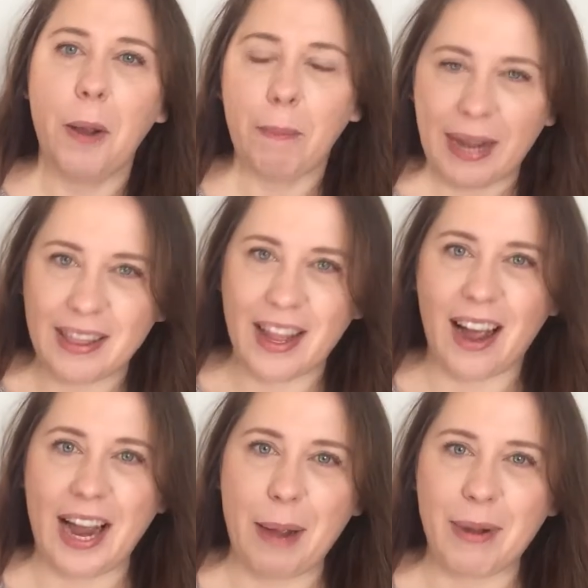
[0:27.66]
being that
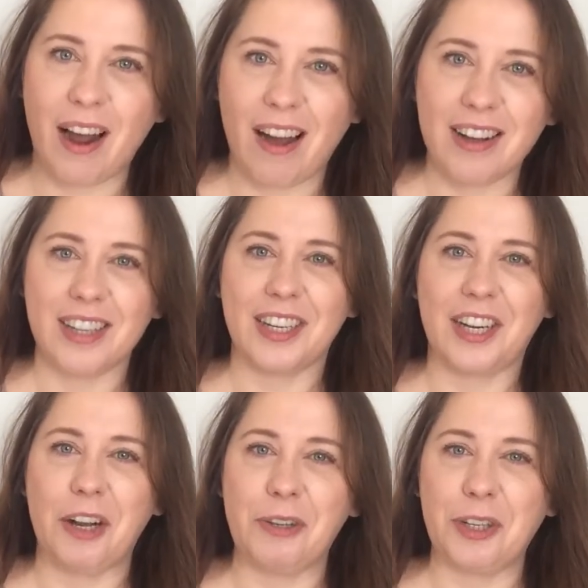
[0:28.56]
I am an arts and
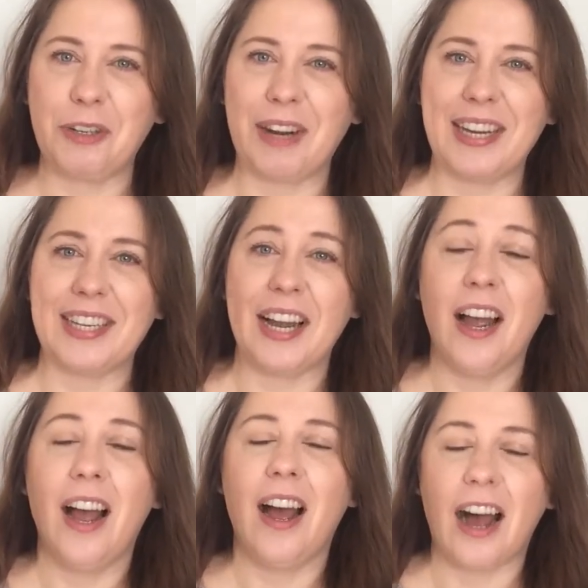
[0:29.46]
culture writer,
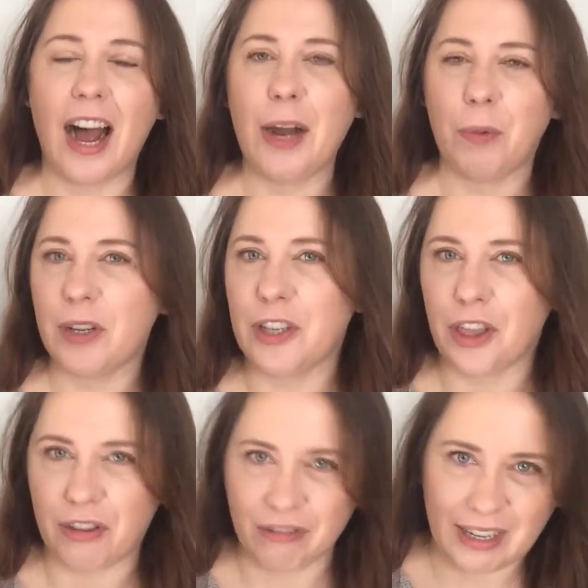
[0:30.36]
I was
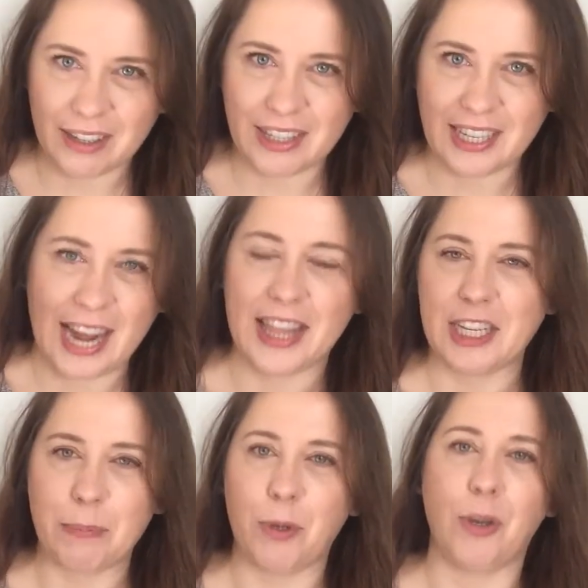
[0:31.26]
thrilled to get
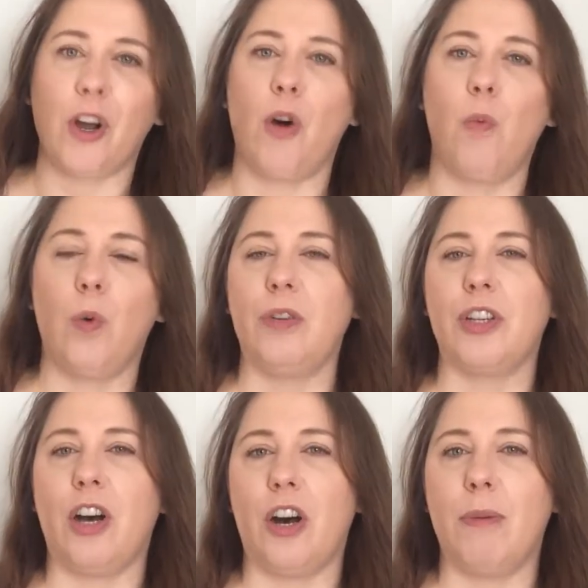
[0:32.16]
this book on
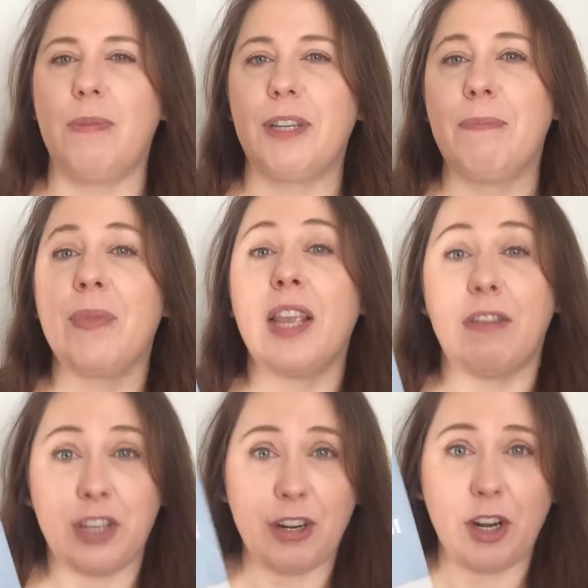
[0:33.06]
Walter Hopps.
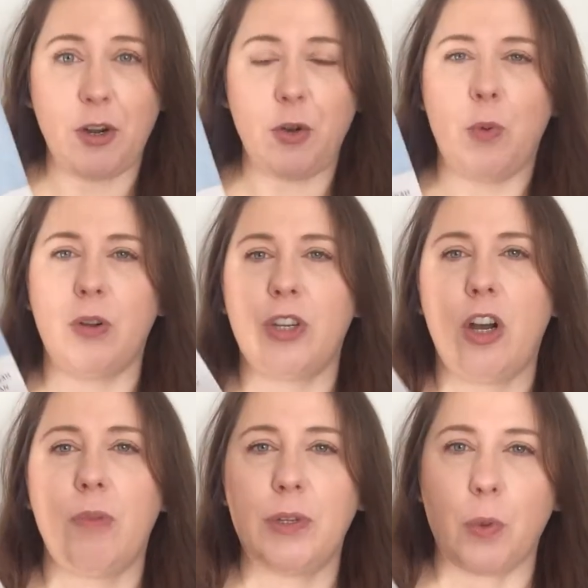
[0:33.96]
If you don't know who Walter
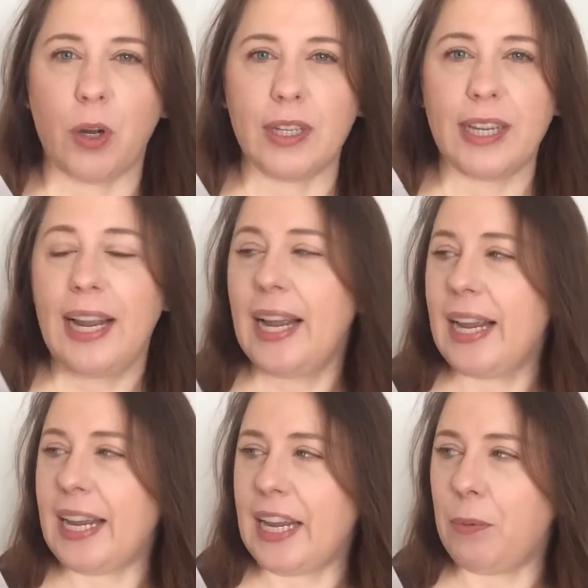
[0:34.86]
Hopps was,
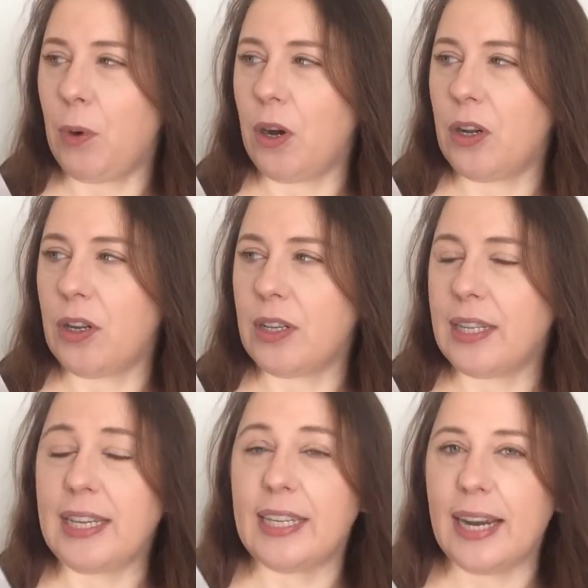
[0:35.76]
he
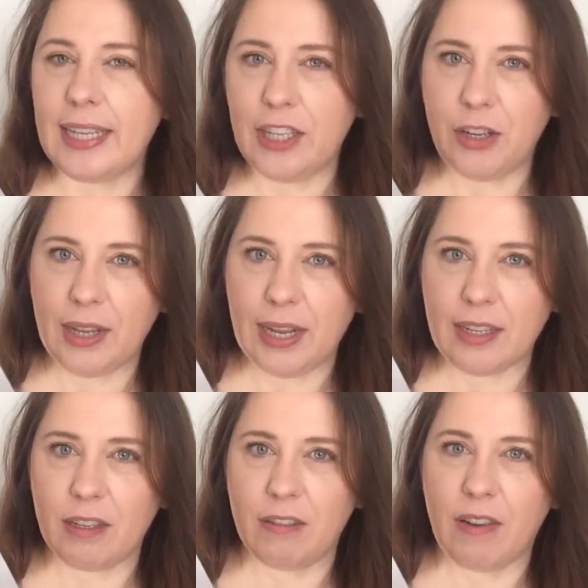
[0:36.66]
died in
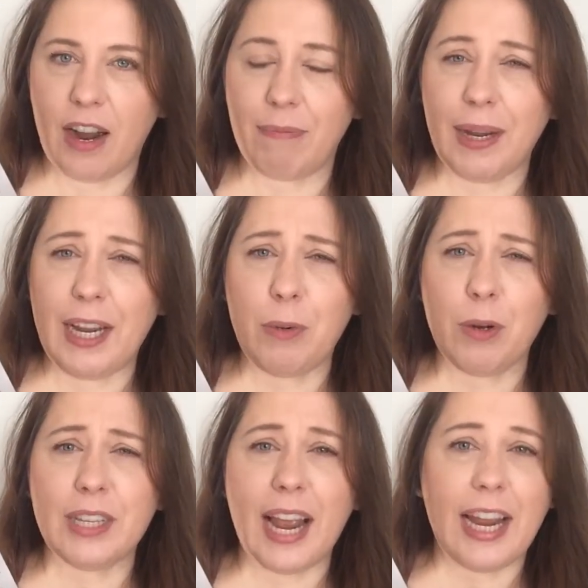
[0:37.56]
2005, but he
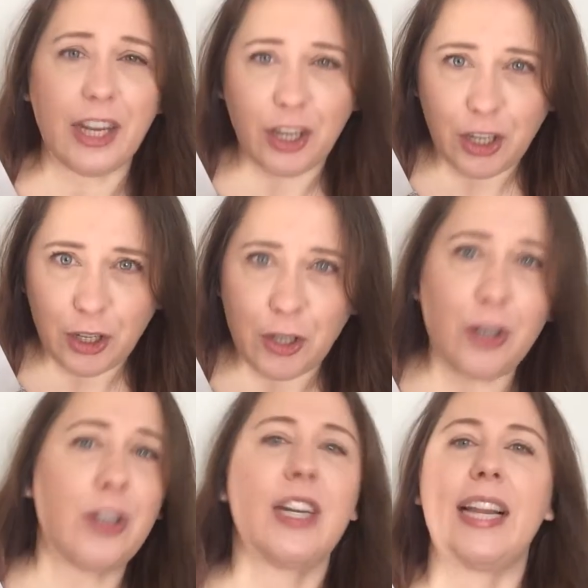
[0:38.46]
was a
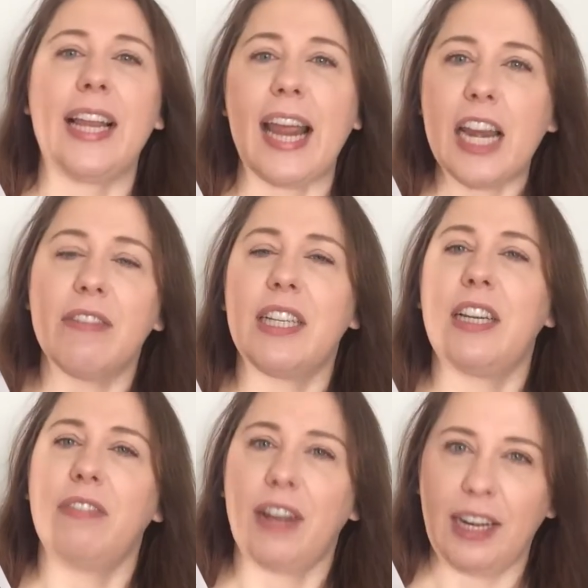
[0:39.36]
hugely
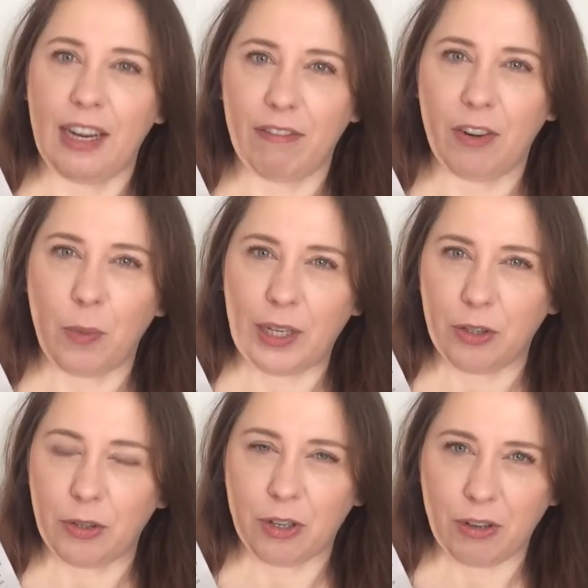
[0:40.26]
innovative and
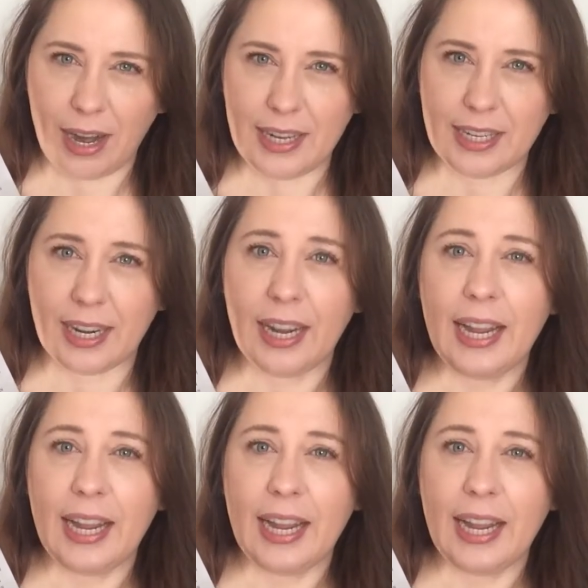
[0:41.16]
influential curator